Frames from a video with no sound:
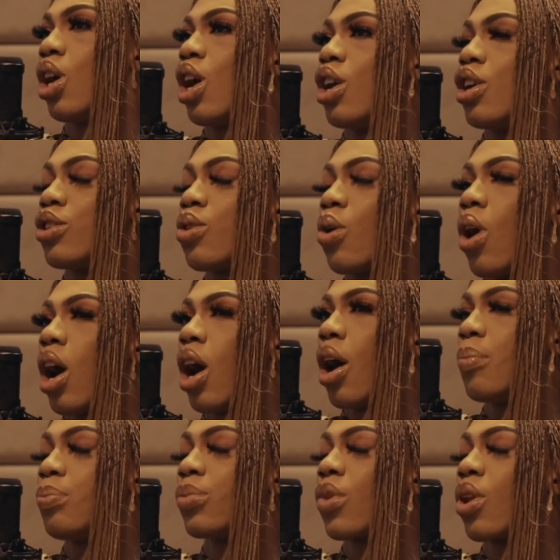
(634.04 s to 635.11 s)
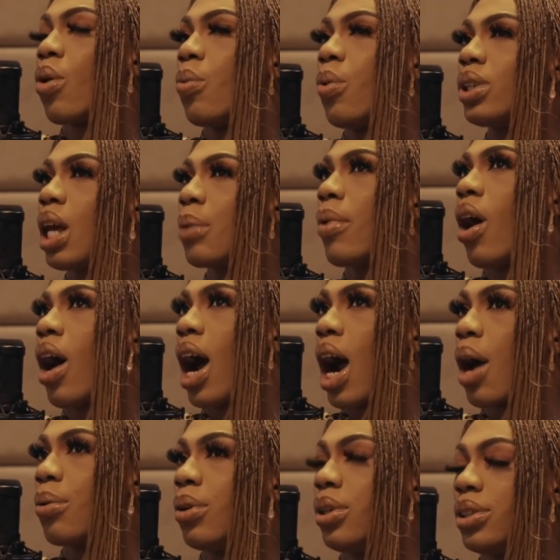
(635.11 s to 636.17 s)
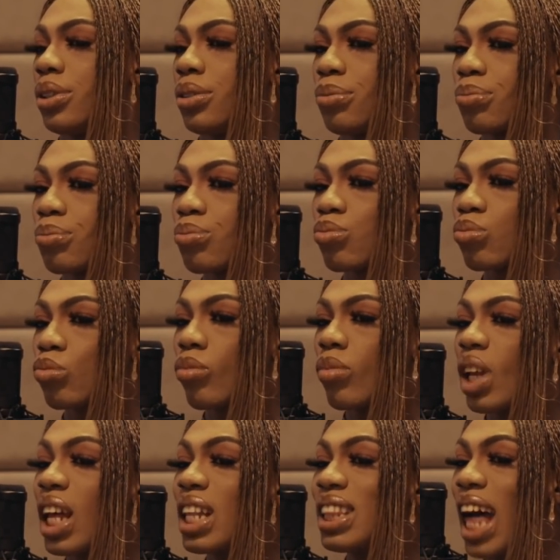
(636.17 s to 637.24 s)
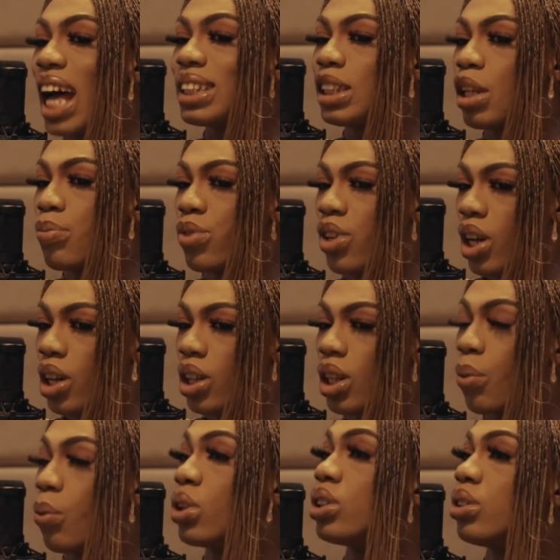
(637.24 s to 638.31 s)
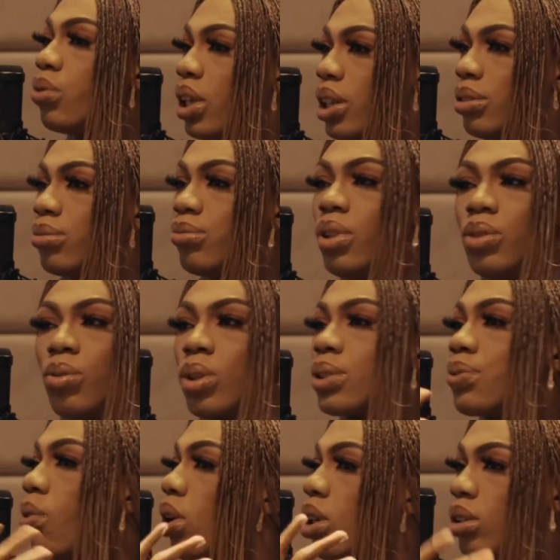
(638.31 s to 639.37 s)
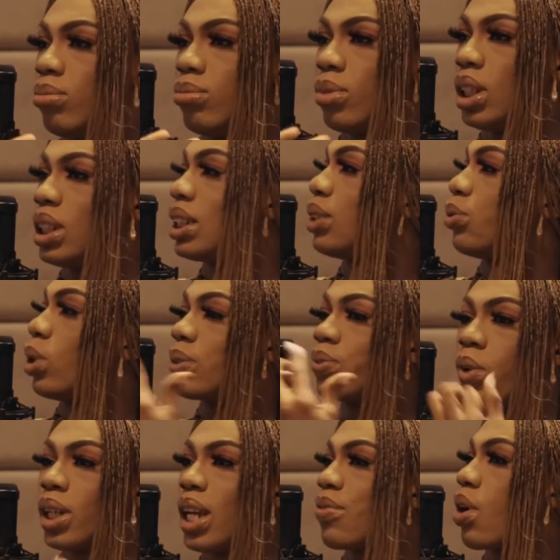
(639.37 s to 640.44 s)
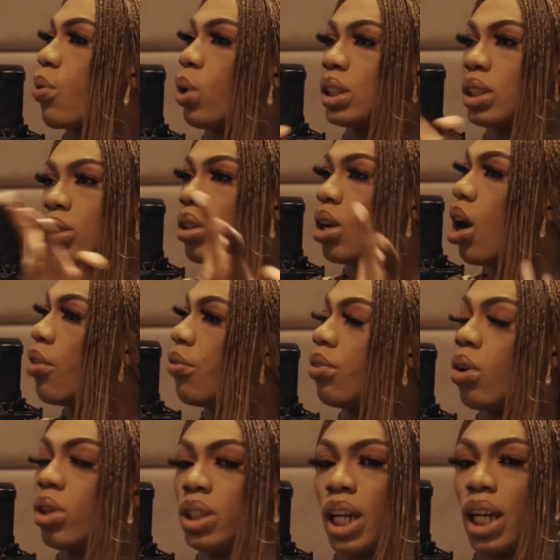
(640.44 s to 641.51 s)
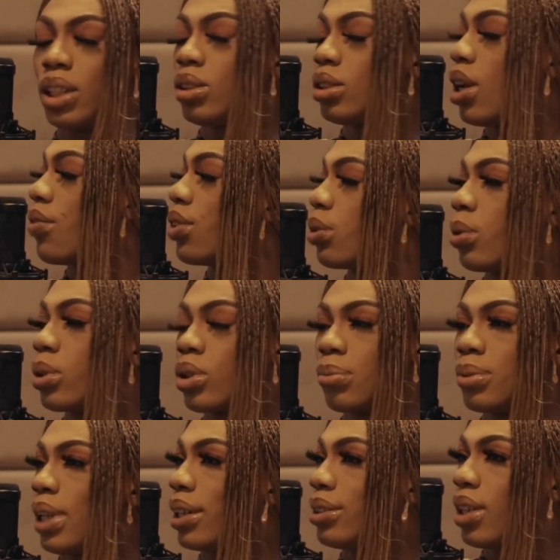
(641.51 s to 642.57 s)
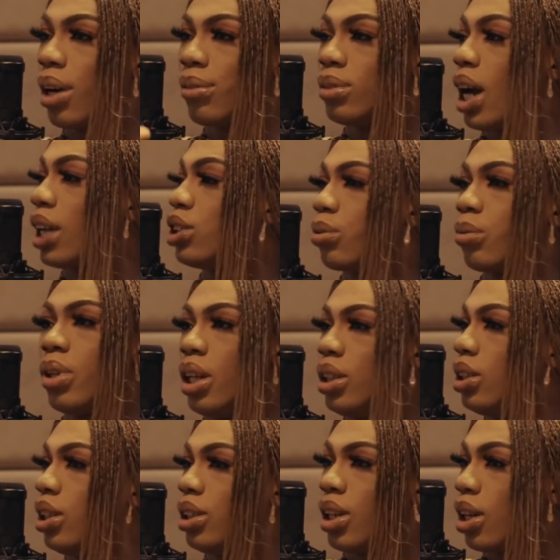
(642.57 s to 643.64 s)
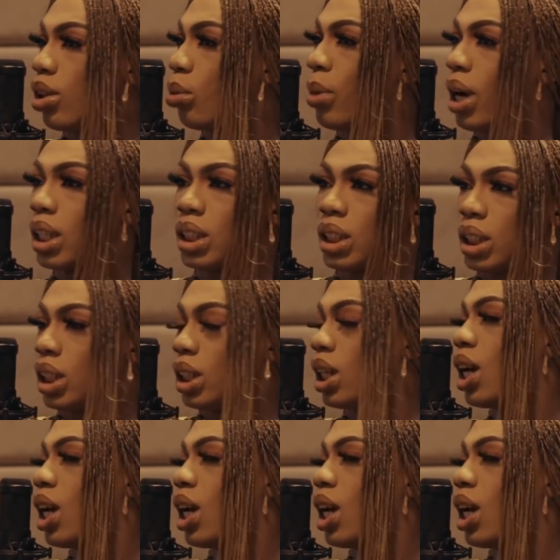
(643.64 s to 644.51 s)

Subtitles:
So one thing about her was that same day there was rain. Rain was falling. It was falling. Everything was flooded. Everything was upside down. Now Ajegule did now normal thing.